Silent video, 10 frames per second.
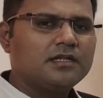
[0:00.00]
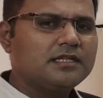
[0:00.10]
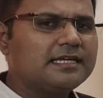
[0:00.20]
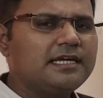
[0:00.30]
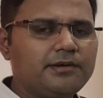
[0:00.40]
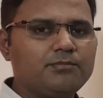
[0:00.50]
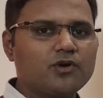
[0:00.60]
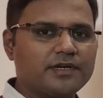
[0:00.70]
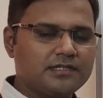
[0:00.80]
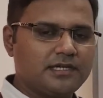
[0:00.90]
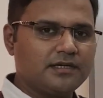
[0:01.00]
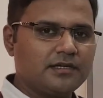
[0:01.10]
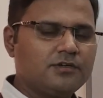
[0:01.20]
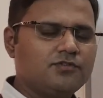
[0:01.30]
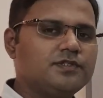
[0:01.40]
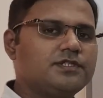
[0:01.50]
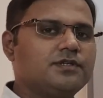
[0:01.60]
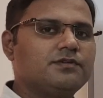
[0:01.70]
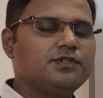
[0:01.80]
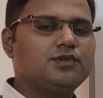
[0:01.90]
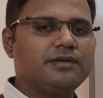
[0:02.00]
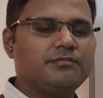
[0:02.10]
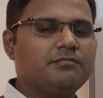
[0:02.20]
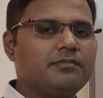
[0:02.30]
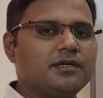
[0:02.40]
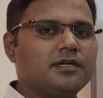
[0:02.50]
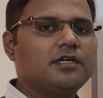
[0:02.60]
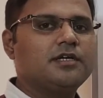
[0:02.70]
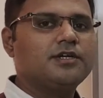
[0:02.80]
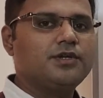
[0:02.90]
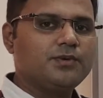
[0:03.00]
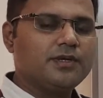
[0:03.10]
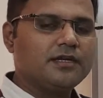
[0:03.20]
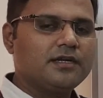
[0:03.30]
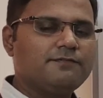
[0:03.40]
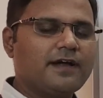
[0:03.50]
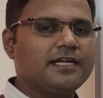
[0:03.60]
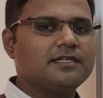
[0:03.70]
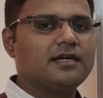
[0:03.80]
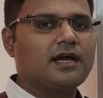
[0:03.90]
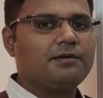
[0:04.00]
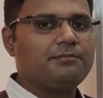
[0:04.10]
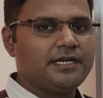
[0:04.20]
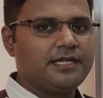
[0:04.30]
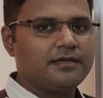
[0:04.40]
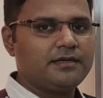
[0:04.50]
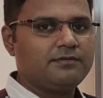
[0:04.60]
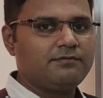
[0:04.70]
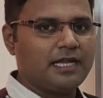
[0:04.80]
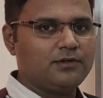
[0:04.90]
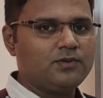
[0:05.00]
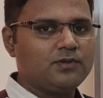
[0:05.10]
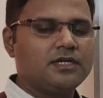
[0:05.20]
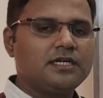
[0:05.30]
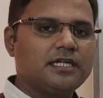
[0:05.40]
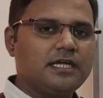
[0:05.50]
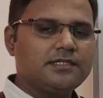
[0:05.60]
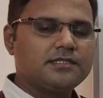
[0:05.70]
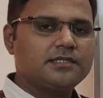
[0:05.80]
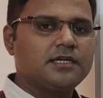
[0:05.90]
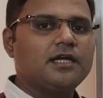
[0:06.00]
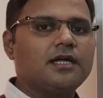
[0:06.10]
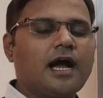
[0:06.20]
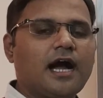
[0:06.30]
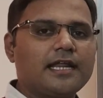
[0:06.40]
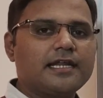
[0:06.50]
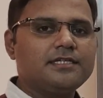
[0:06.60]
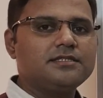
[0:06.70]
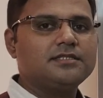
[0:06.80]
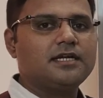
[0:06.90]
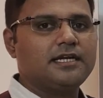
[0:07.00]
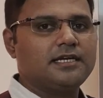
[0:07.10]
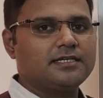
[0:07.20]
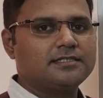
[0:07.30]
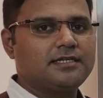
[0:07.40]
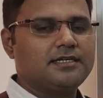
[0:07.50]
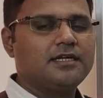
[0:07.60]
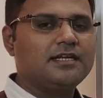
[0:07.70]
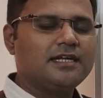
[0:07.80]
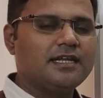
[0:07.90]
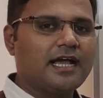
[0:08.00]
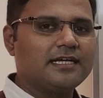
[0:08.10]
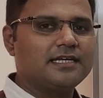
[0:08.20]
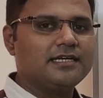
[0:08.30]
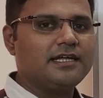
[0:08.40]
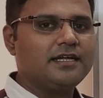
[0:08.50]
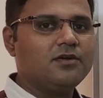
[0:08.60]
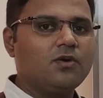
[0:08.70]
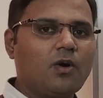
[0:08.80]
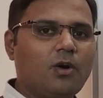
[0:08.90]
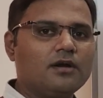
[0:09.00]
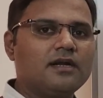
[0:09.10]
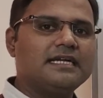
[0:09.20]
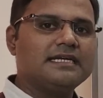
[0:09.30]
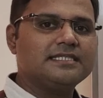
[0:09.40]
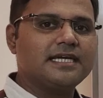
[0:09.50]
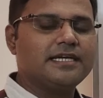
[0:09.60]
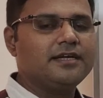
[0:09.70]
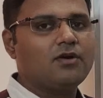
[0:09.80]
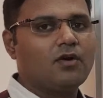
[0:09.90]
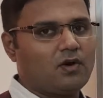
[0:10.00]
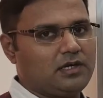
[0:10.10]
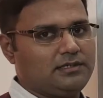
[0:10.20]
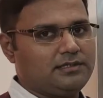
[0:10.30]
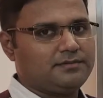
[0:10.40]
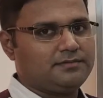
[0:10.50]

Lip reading: The key important thing which we should remember during finding the median value is arrange the data set in an ascending or descending order.